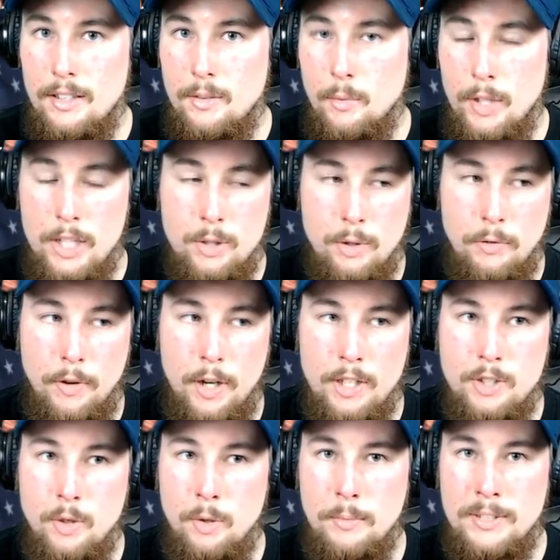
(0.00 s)
When he's referring
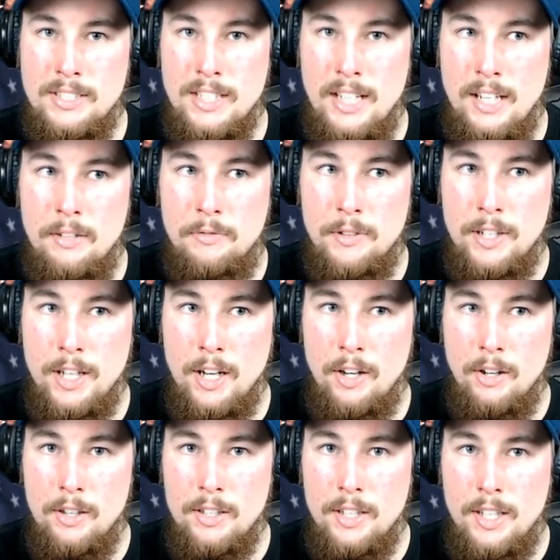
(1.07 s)
to him as an
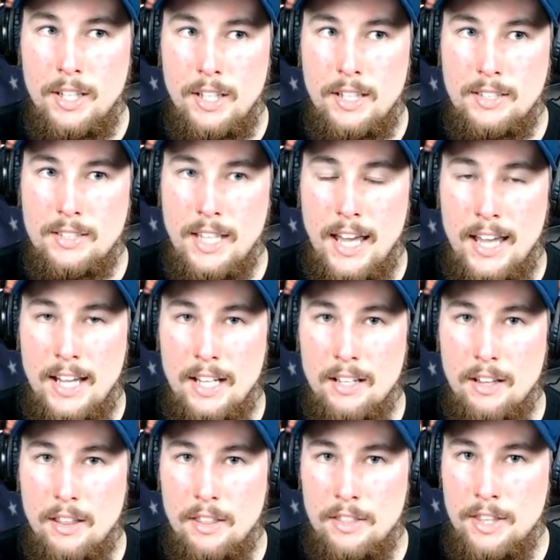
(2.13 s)
infidel, He's
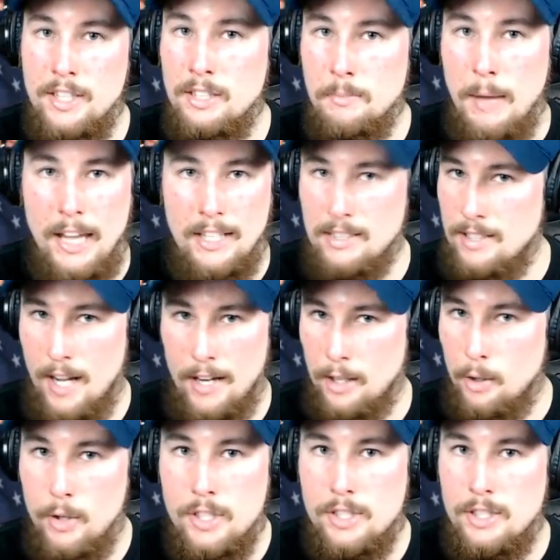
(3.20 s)
saying, this man is not a
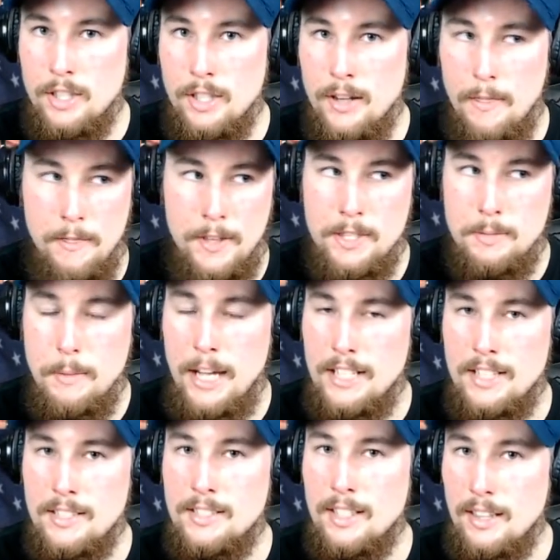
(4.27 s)
Christian. This man
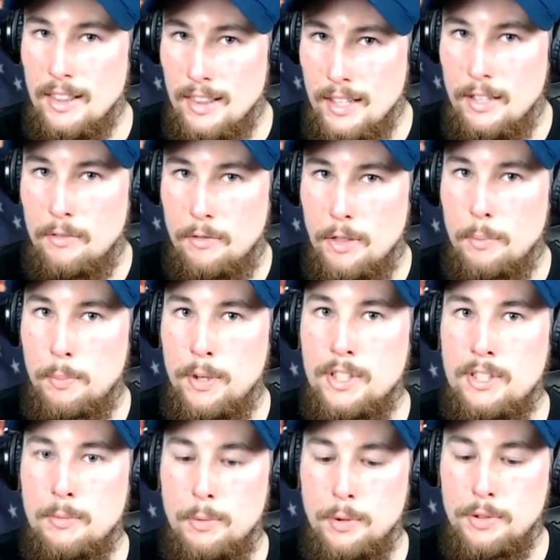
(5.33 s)
doesn't live the
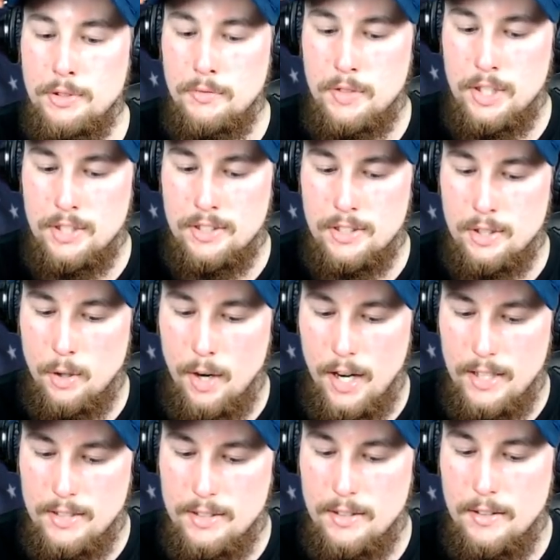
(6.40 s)
principles of Jesus
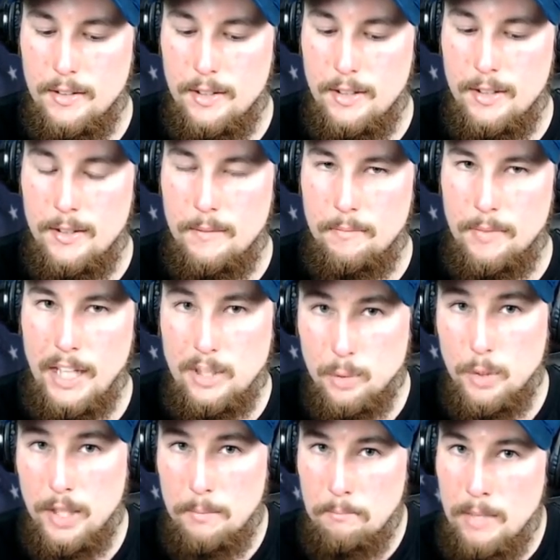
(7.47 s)
Christ. That's
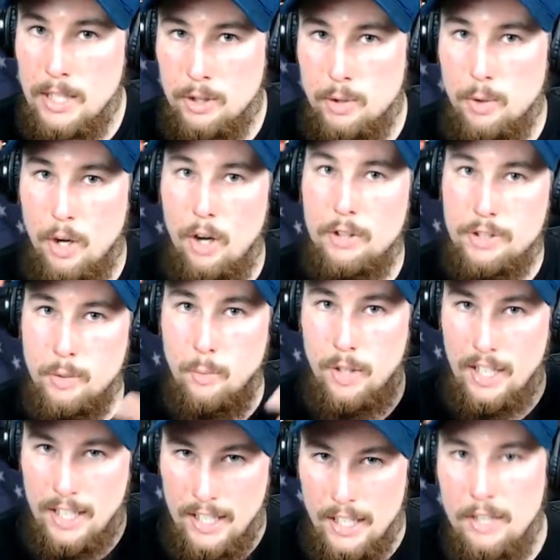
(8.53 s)
what it meant to call someone
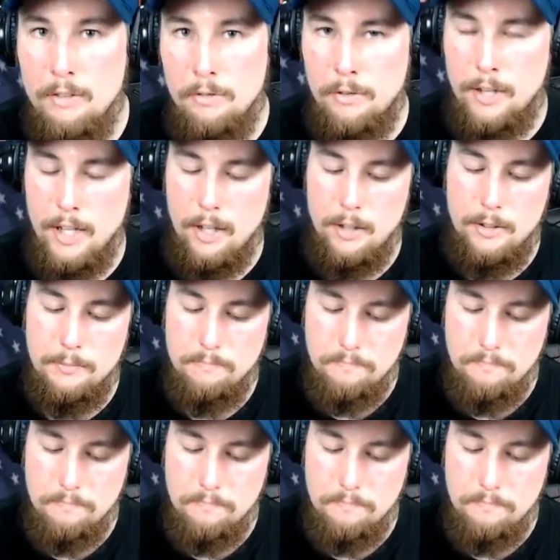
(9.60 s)
an infidel.